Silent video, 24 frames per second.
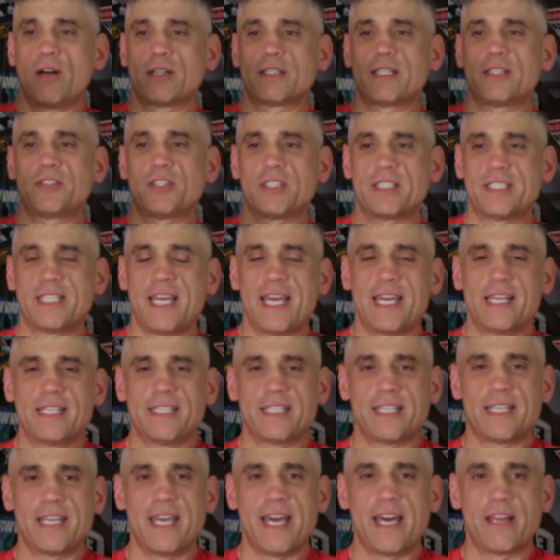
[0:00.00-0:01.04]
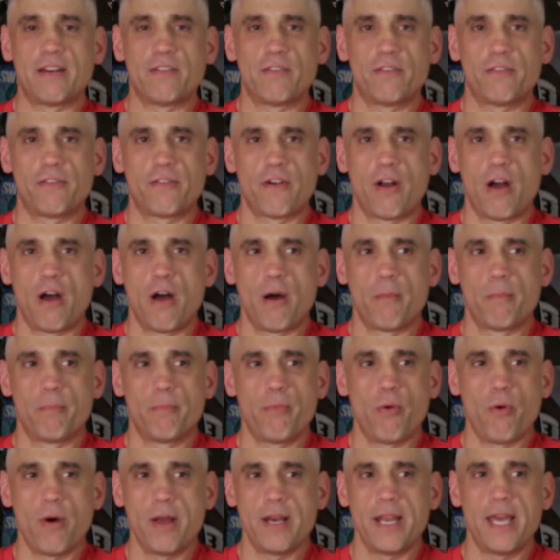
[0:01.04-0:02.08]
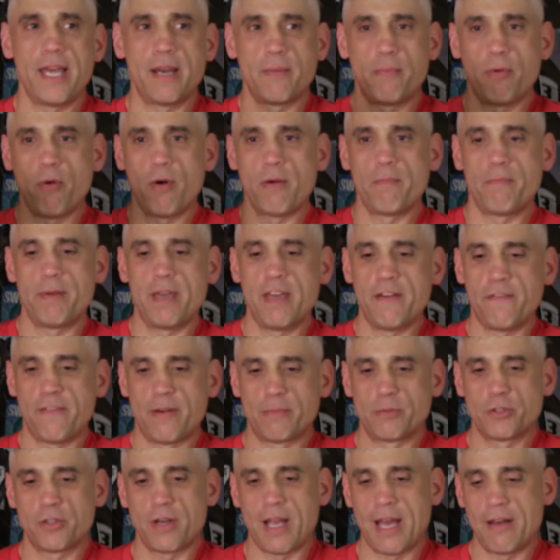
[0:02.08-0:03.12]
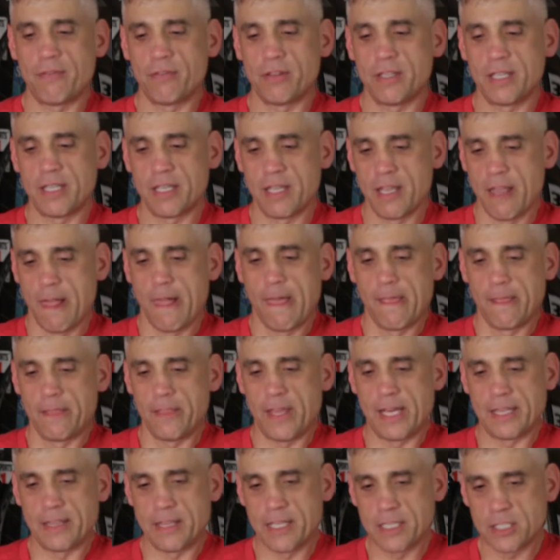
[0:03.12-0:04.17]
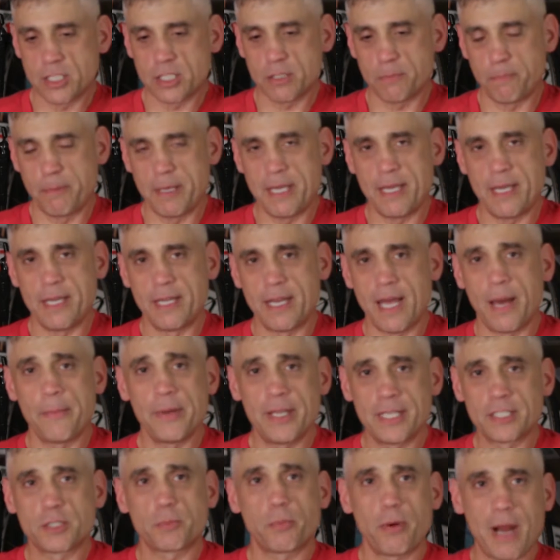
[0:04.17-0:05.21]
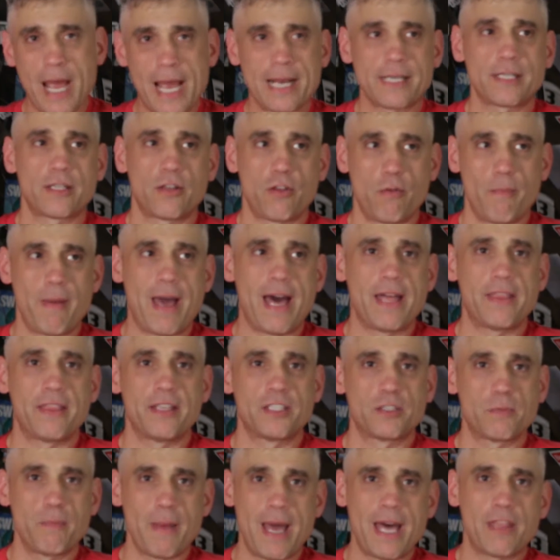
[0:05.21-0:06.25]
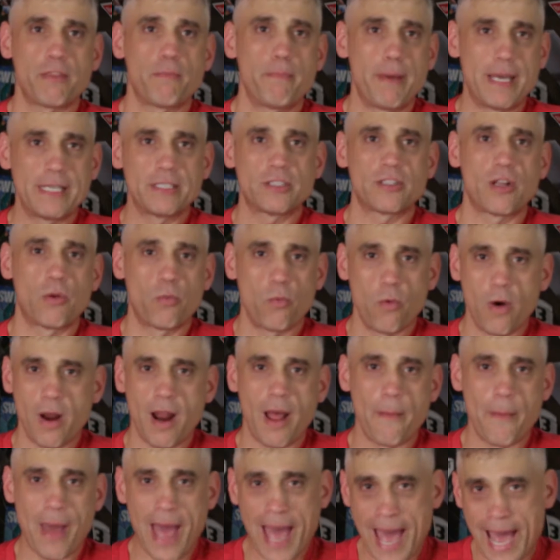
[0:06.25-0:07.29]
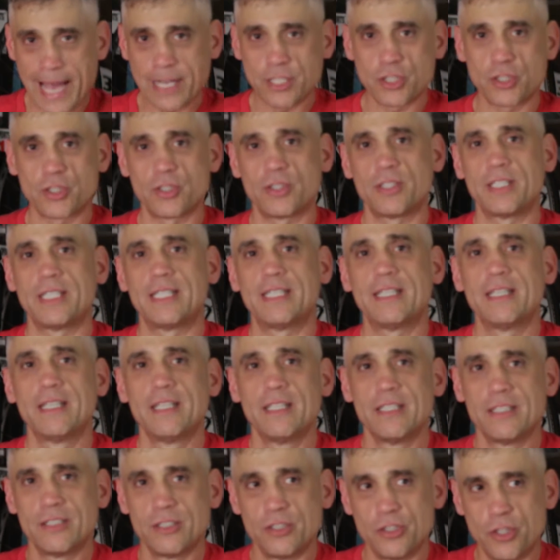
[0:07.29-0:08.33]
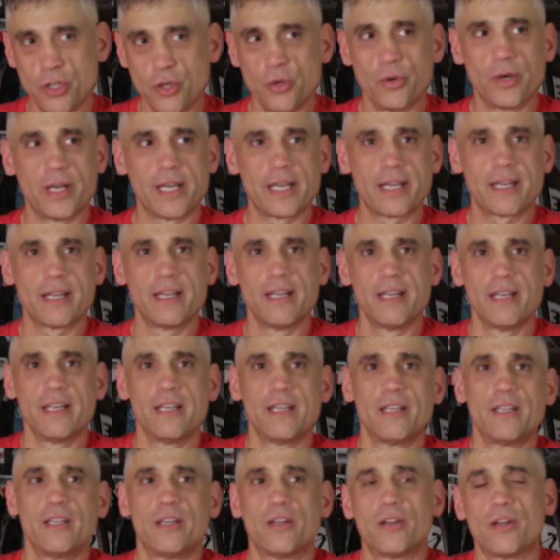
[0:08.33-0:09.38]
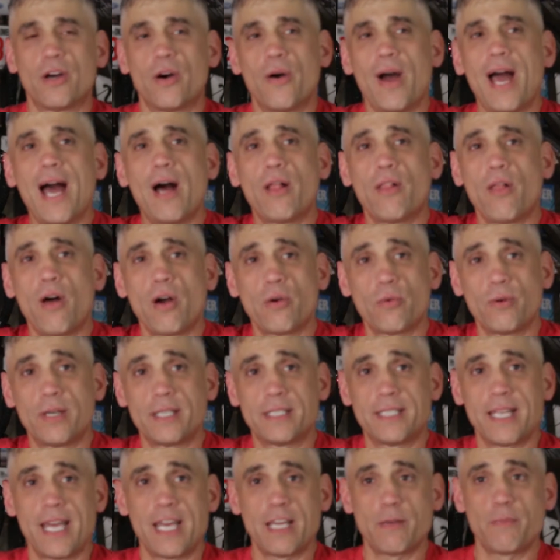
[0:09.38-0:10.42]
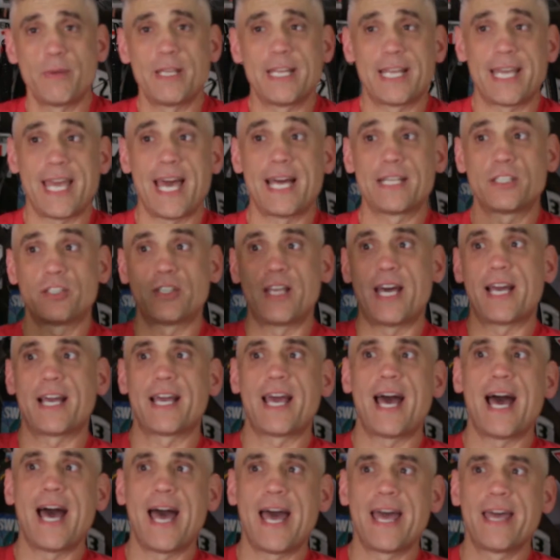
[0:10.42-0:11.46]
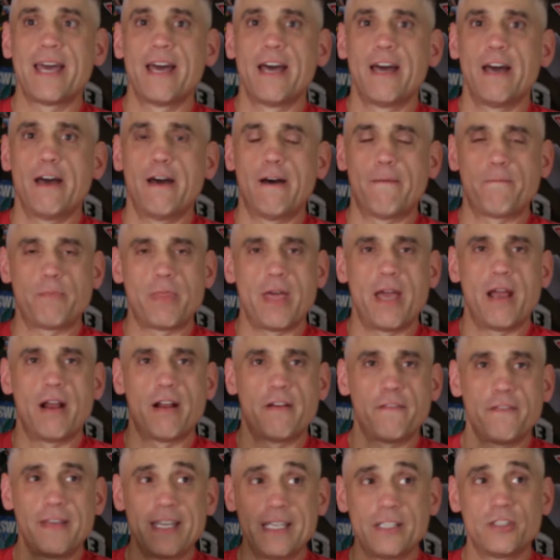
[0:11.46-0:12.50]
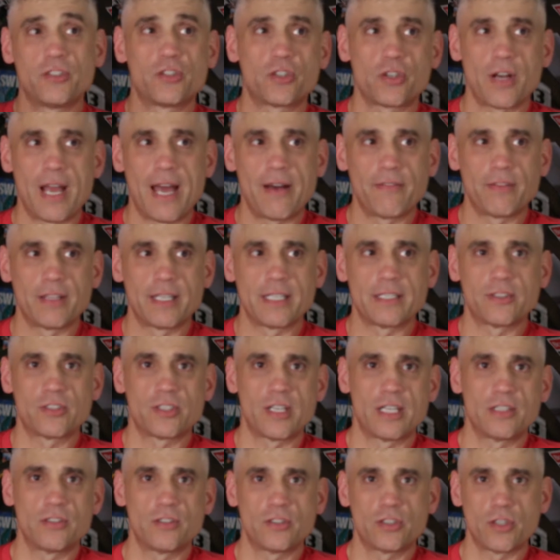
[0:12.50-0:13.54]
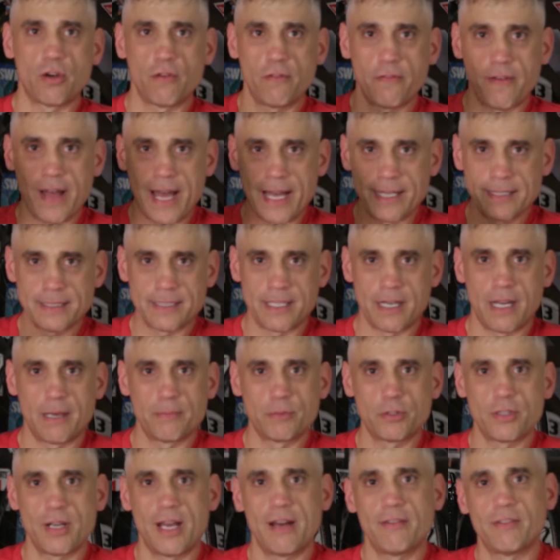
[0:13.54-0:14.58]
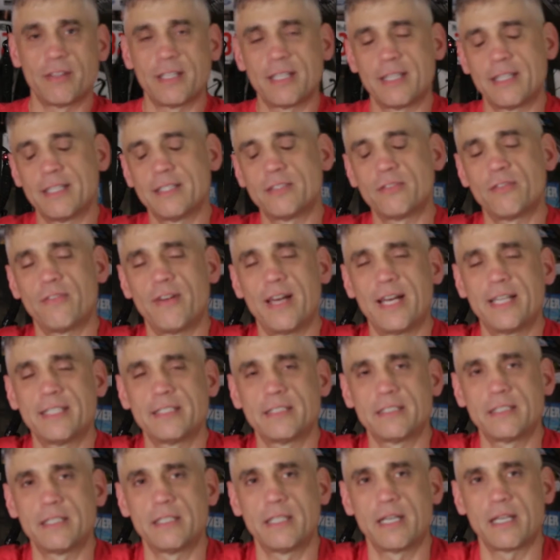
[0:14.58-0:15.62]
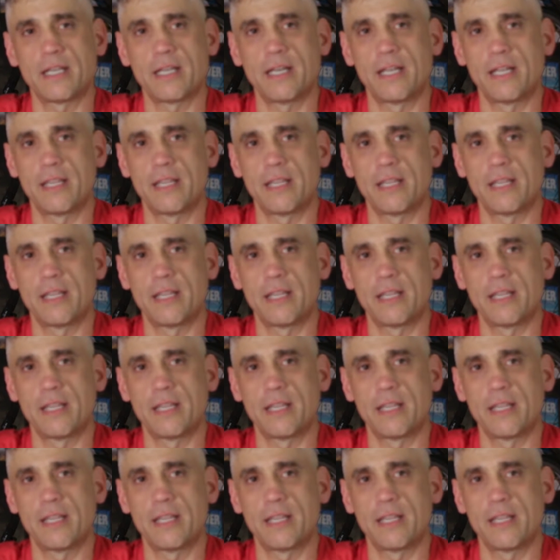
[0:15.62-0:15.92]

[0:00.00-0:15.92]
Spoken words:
does it take to get from point A to point B if I'm traveling at this speed? I mean, it's practical math. It's math based on what I'm actually doing. You know, how long would it take me to catch that guy up there if he's traveling so fast and I'm traveling this fast, and that kind of thing.